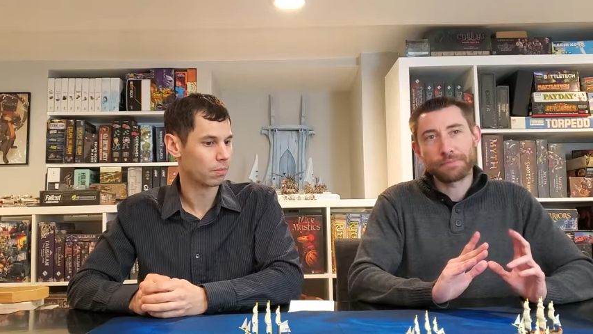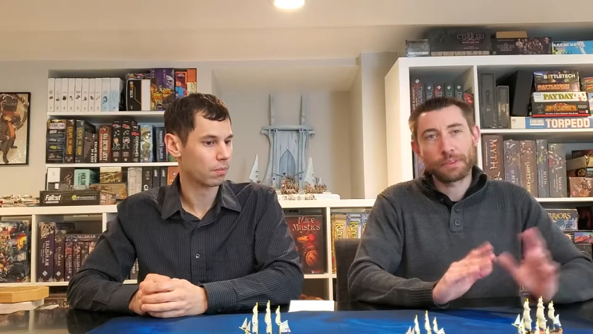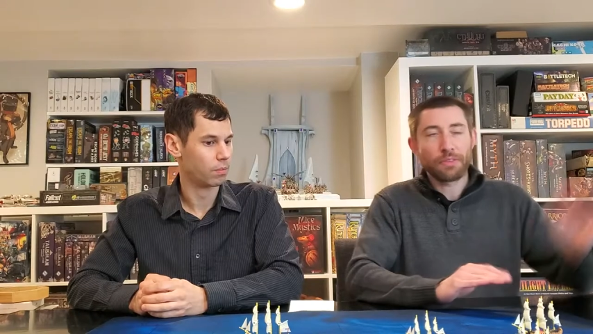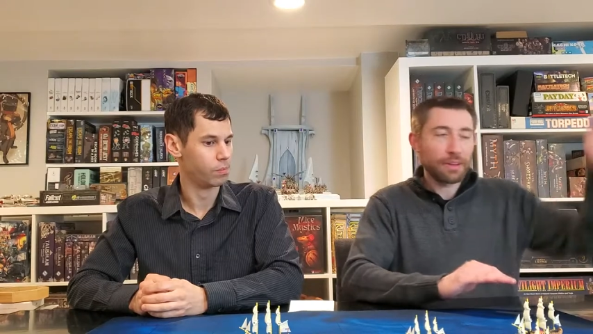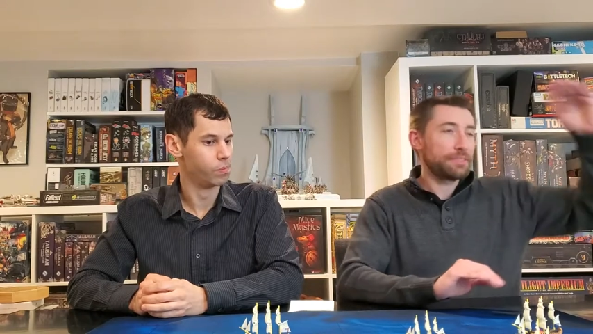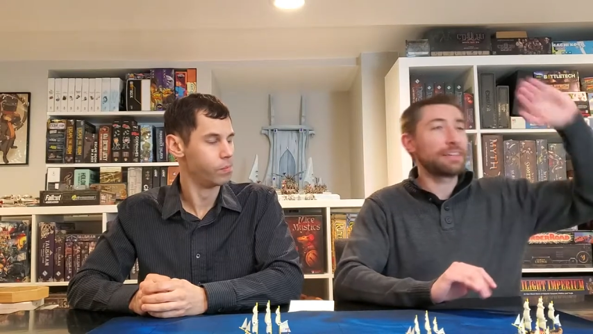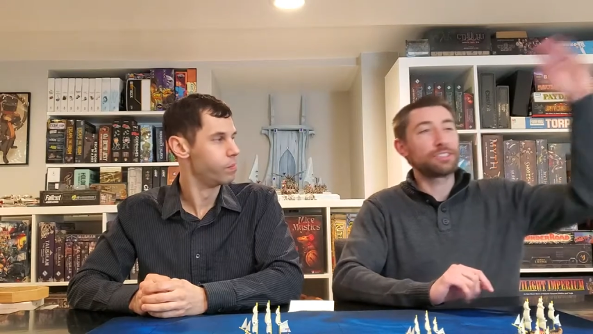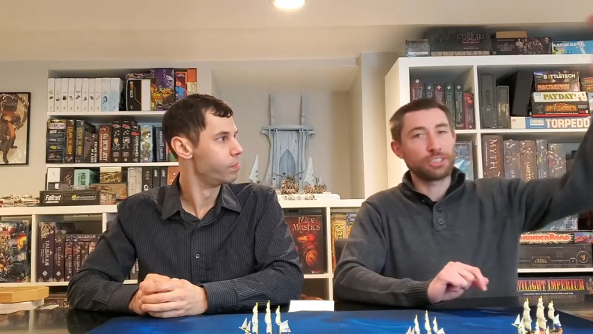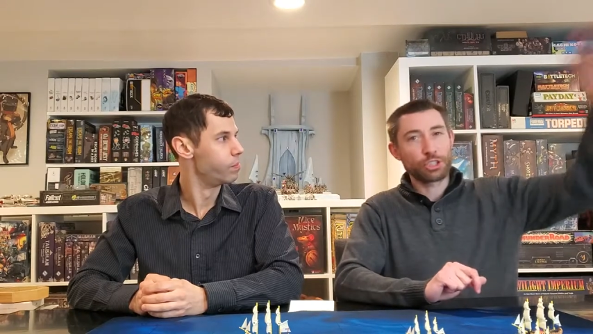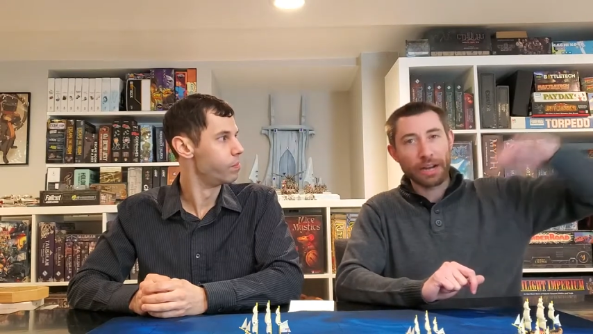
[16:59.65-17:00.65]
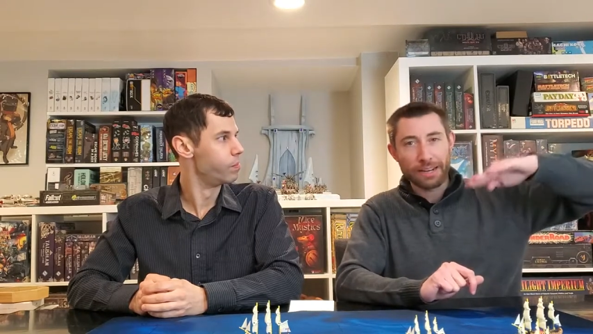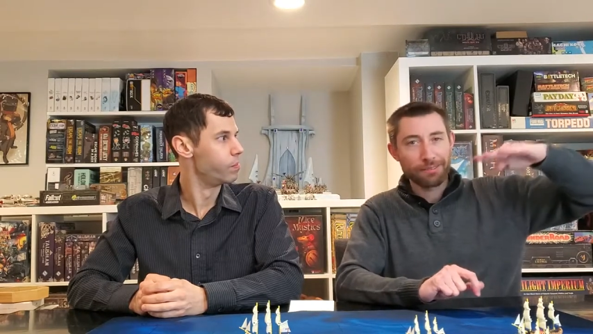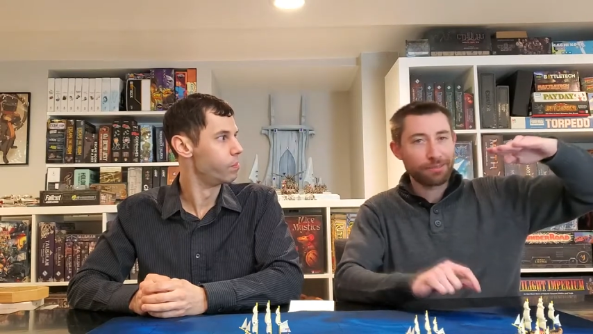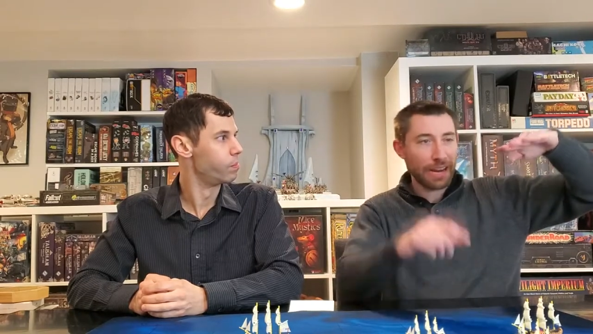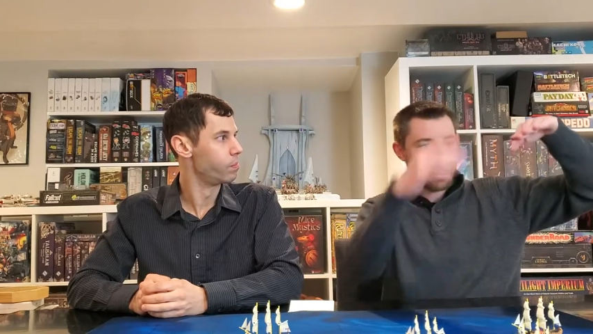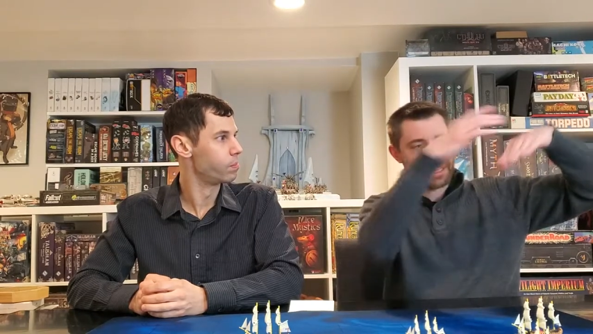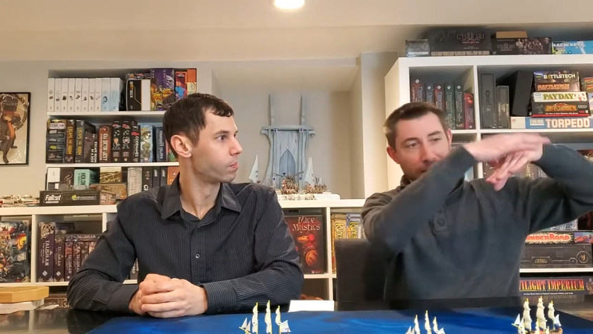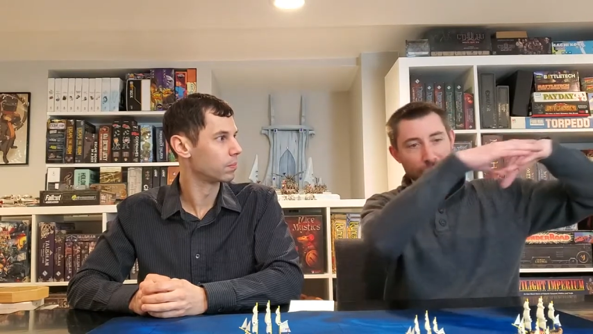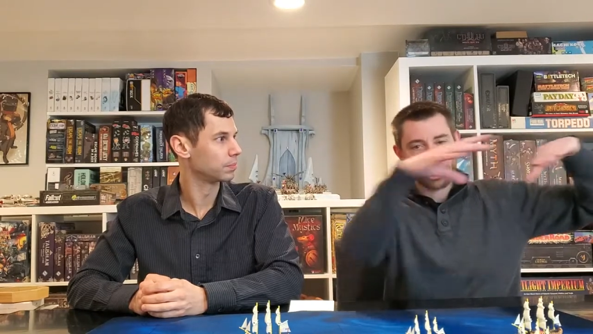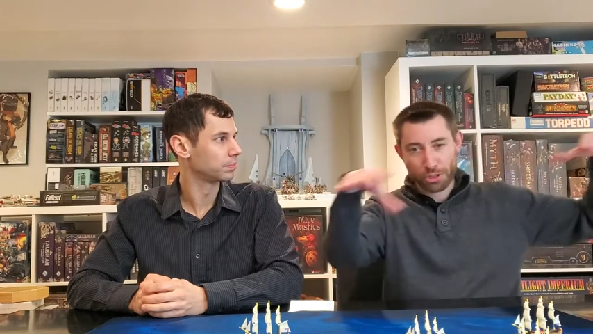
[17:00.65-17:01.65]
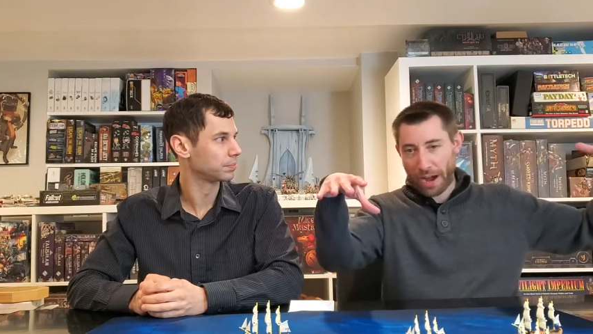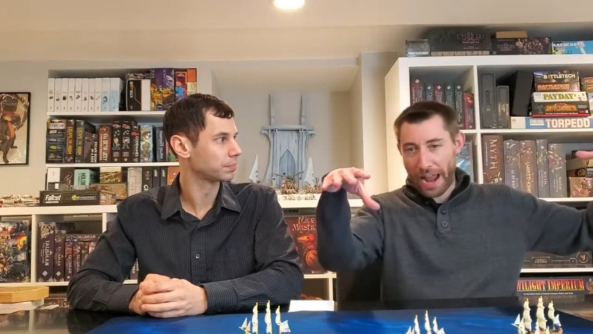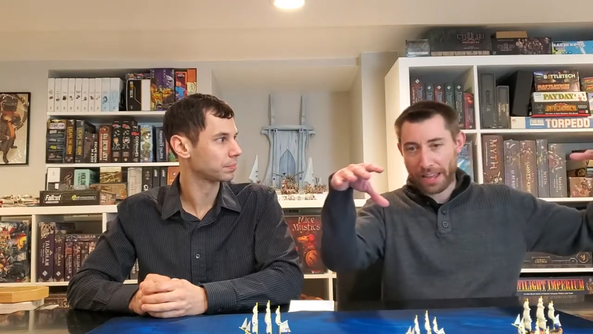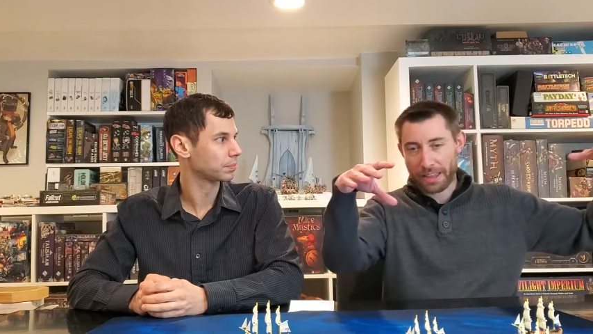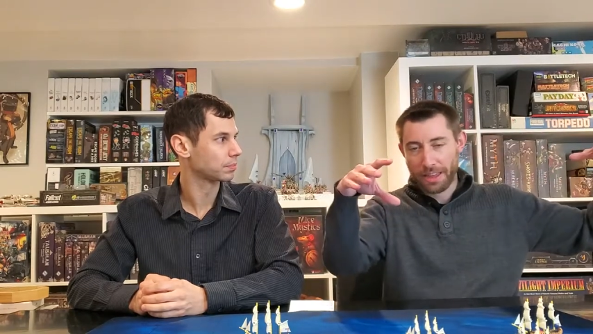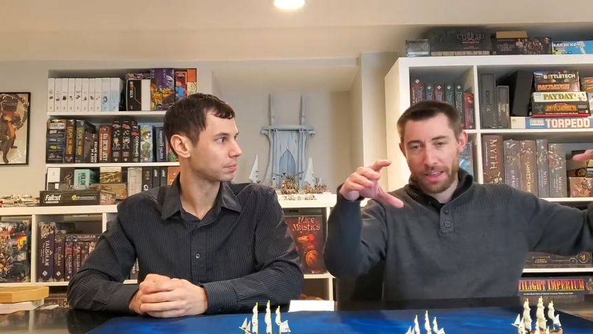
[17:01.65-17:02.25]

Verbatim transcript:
Speaker 1: you know, there's a train, right, that's on a track,